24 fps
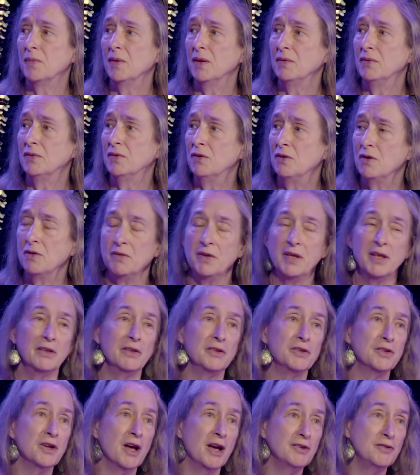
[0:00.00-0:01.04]
sort of English
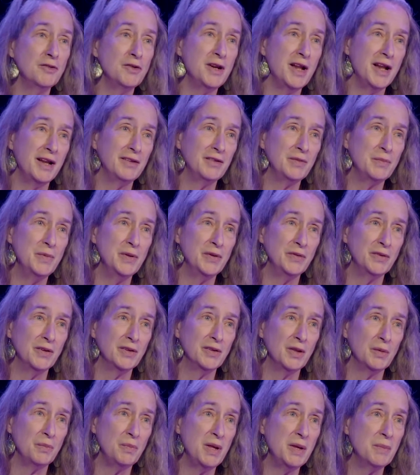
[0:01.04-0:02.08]
country dance music
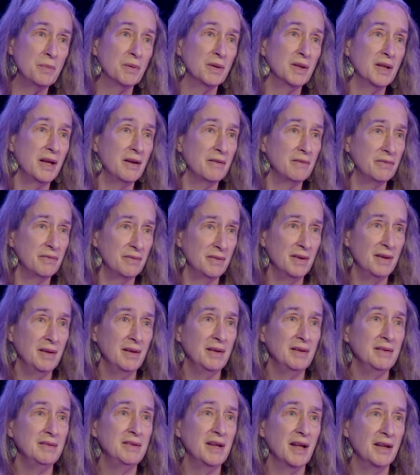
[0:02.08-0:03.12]
that people have
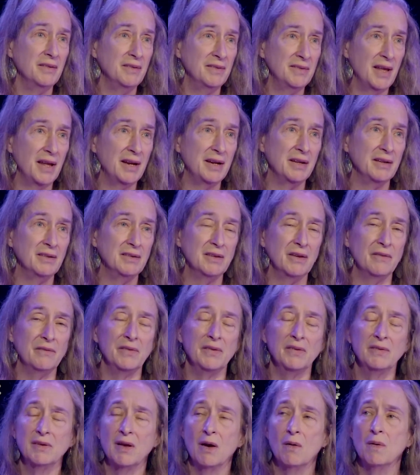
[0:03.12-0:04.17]
done settings of and
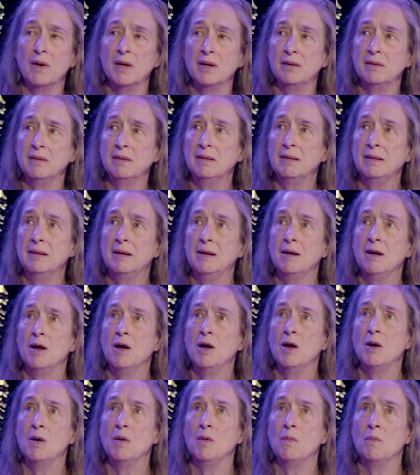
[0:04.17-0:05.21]
so on.
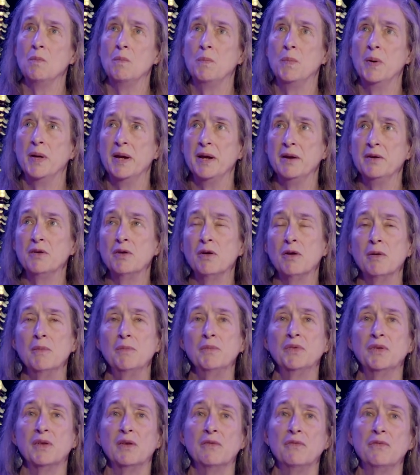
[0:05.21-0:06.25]
But in terms
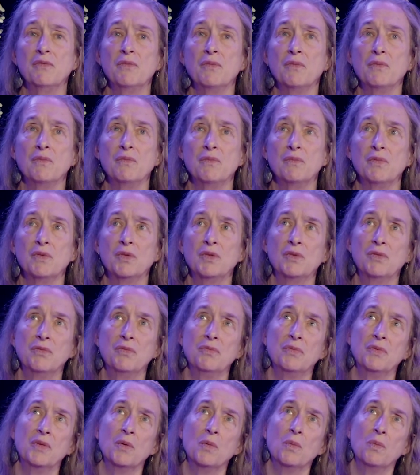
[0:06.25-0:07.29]
of
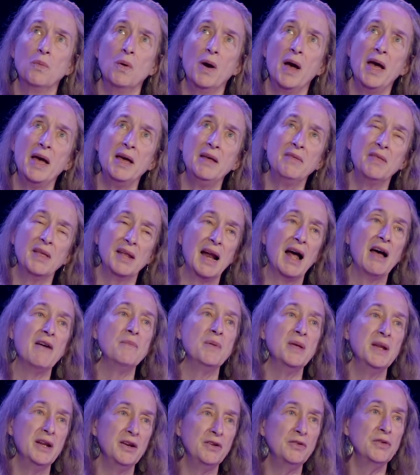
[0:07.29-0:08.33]
the way that I've been
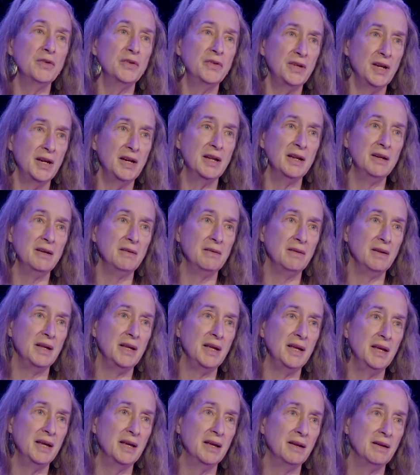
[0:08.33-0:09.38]
interested in
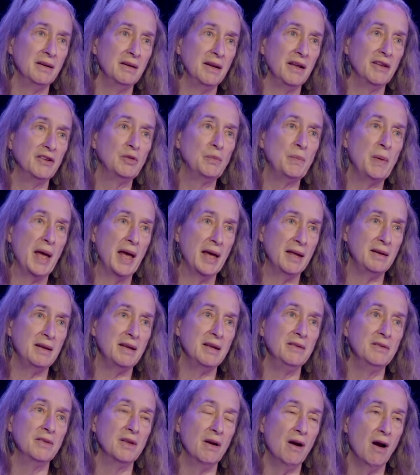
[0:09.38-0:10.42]
expanding
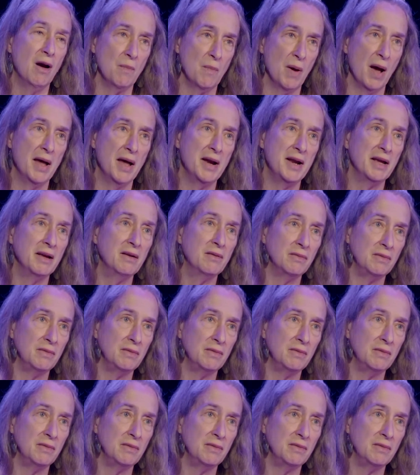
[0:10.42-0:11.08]
the harmonic